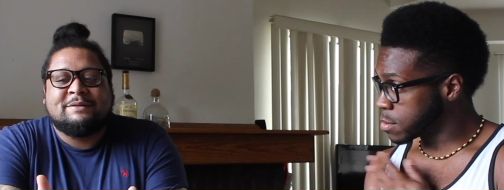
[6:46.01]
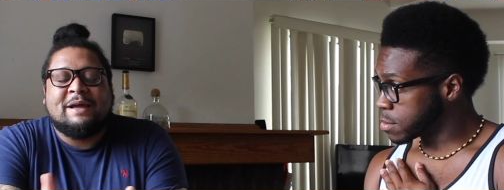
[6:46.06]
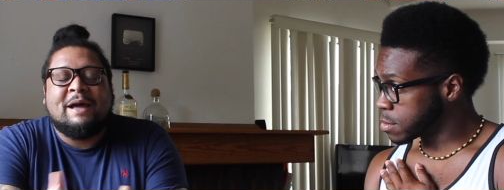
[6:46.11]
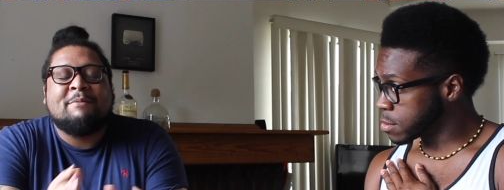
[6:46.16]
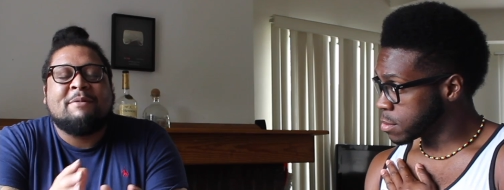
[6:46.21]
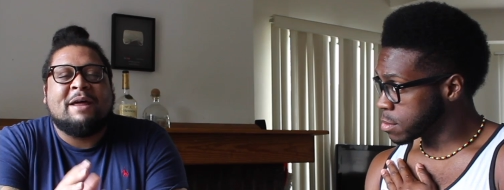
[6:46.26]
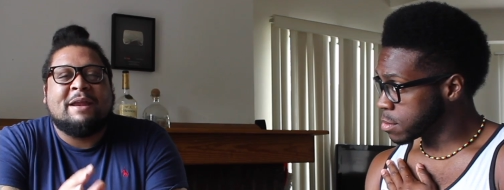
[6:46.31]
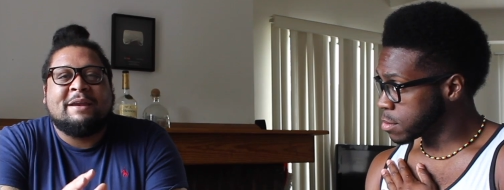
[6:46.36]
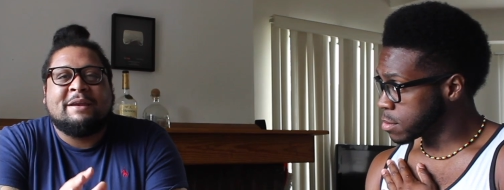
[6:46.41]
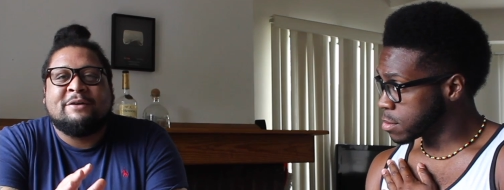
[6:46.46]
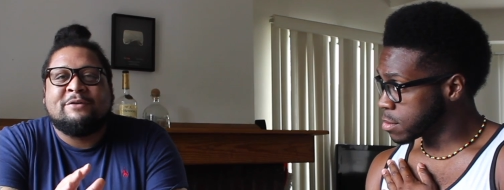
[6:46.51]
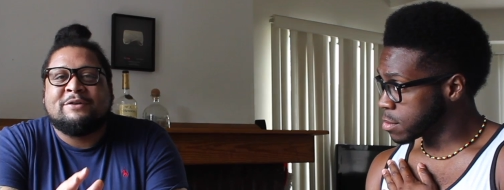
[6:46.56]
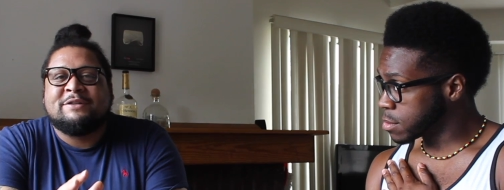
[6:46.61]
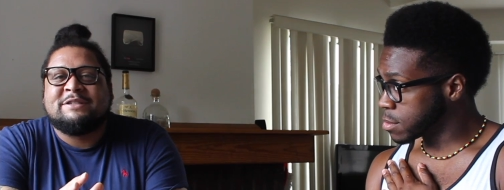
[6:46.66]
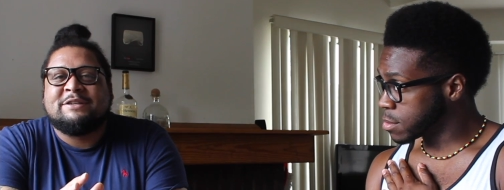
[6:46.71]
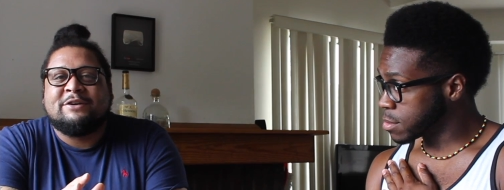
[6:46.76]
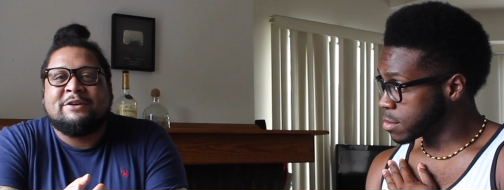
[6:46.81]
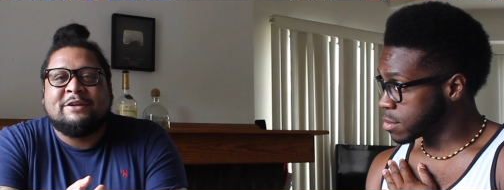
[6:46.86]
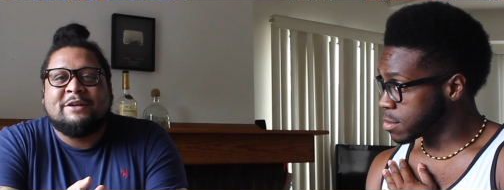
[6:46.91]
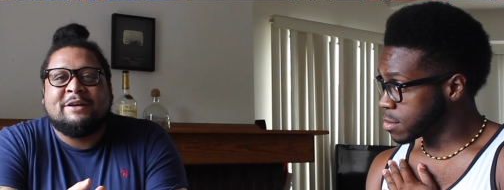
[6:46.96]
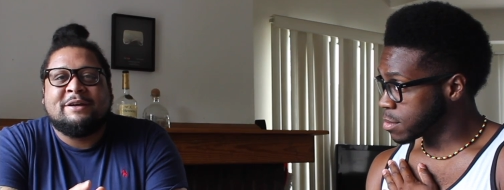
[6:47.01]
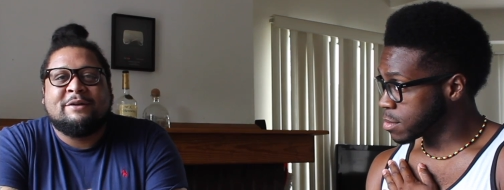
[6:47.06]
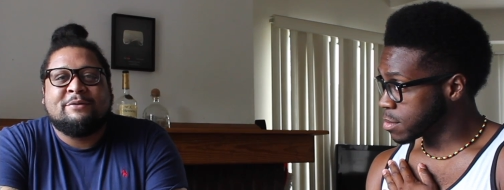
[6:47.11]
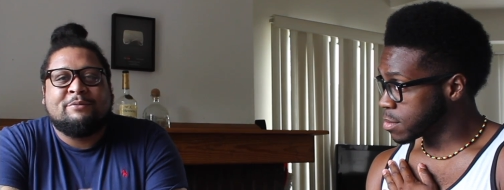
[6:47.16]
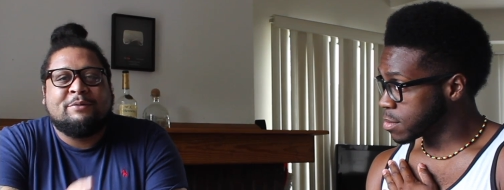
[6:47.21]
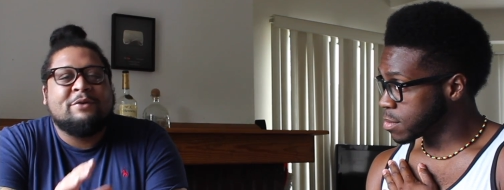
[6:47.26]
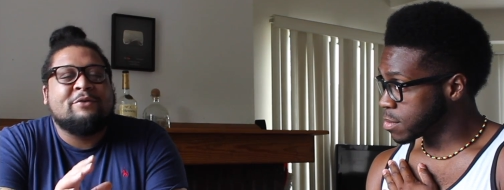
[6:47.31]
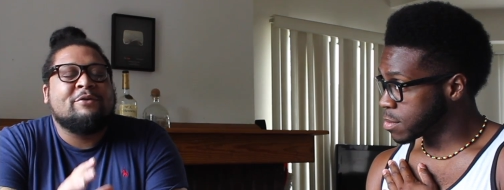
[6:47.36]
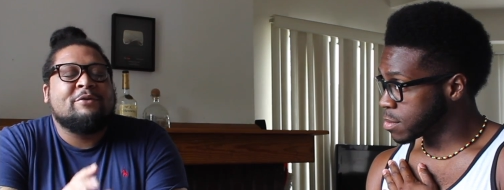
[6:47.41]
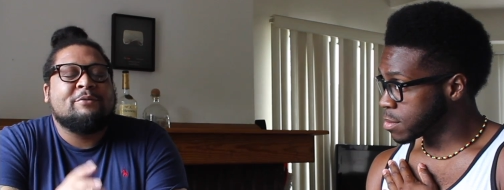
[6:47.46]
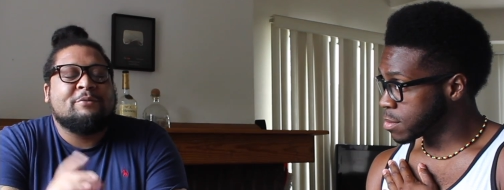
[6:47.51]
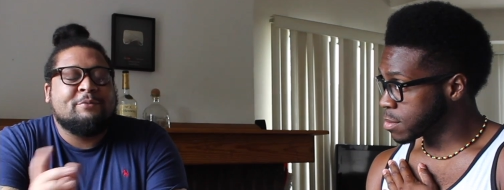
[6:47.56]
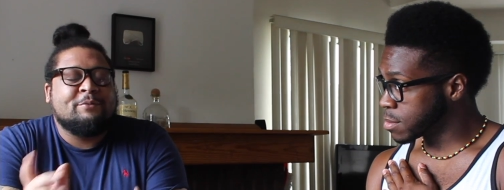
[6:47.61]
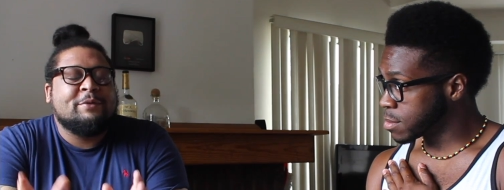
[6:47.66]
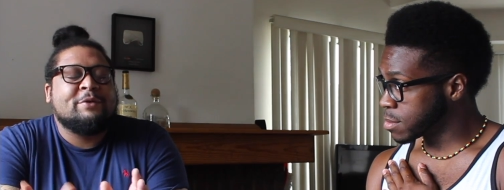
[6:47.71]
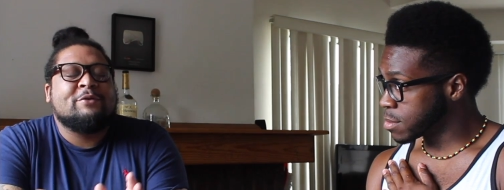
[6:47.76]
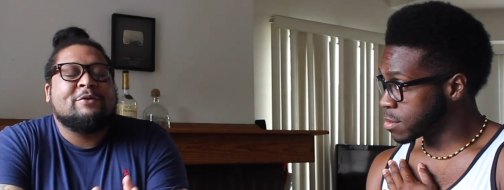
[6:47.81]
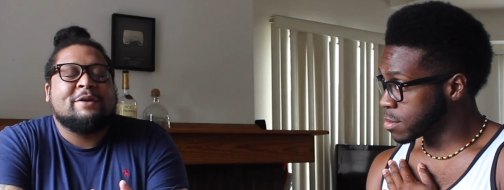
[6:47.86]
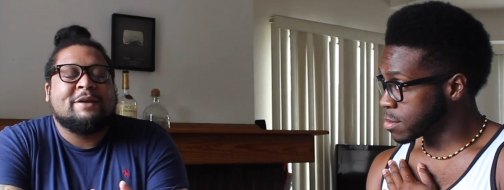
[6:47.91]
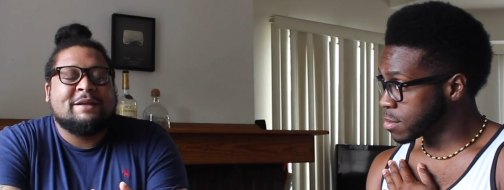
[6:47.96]
Speaker 1: I'm not even gonna tell y'all. We gonna
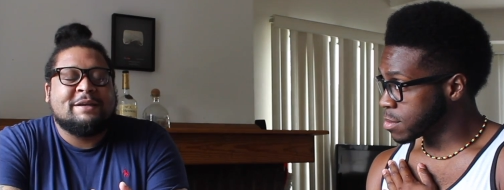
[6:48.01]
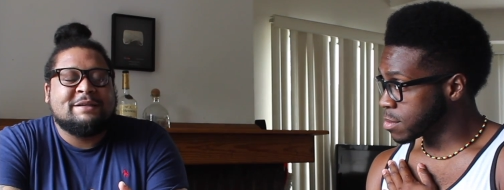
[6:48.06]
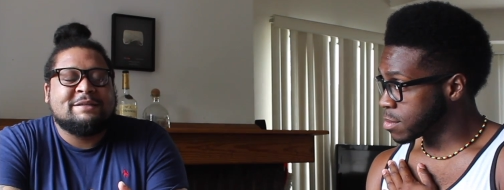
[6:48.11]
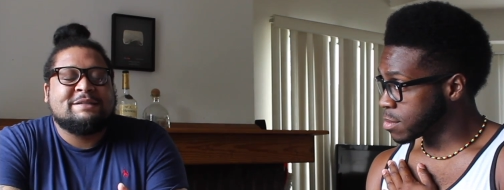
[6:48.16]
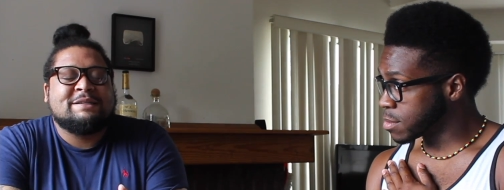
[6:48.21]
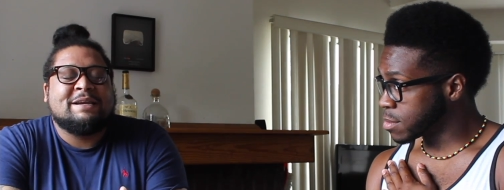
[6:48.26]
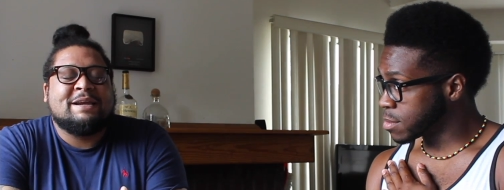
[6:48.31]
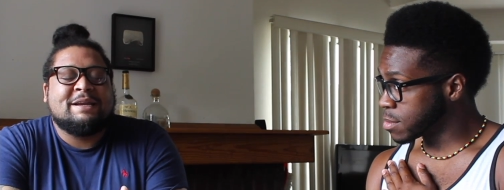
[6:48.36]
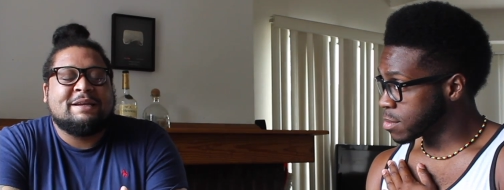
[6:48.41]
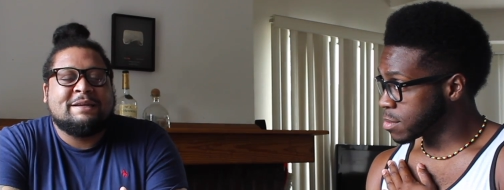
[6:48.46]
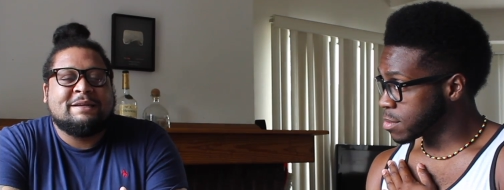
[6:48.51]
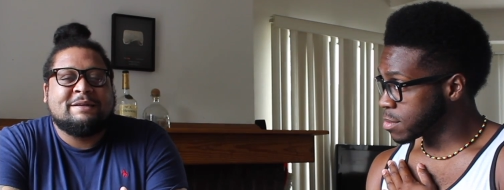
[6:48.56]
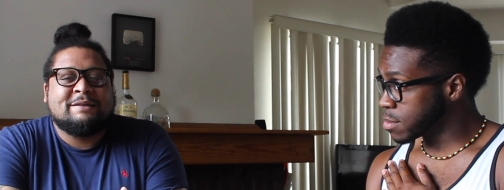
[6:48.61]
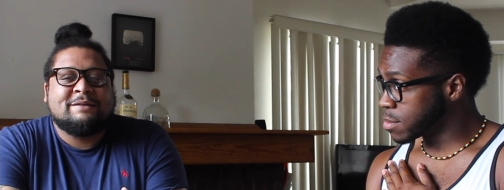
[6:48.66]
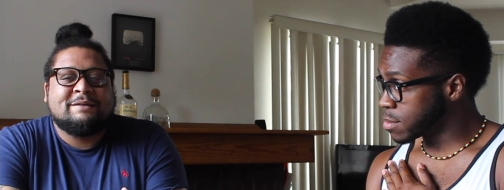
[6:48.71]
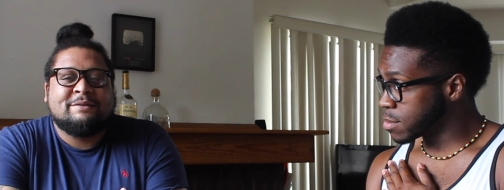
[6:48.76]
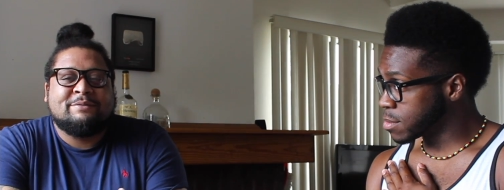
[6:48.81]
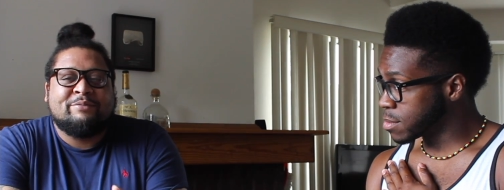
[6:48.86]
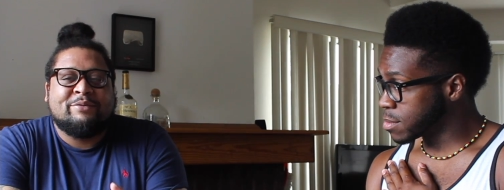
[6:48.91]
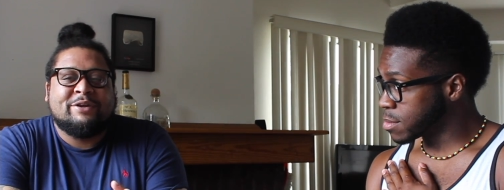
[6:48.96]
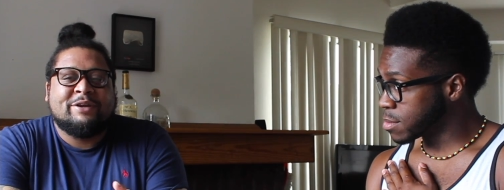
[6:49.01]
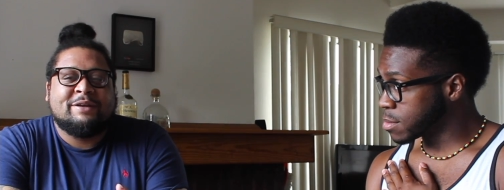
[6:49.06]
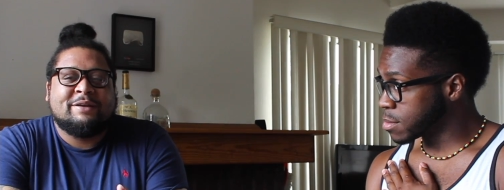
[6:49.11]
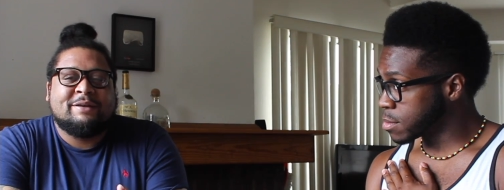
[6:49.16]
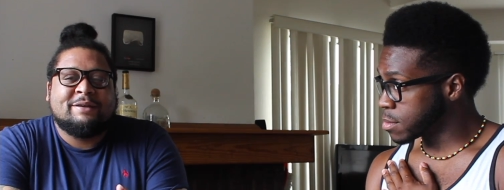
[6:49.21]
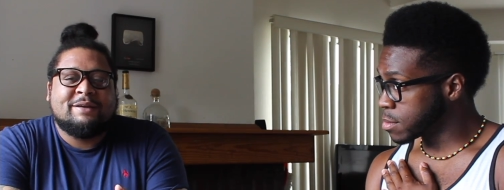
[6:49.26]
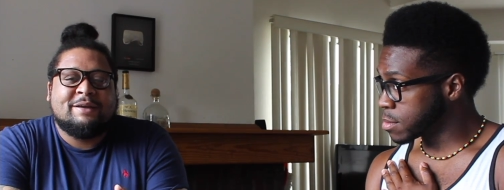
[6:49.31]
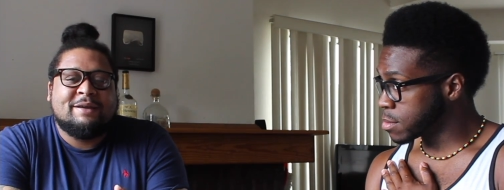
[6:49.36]
we gonna get into that later. But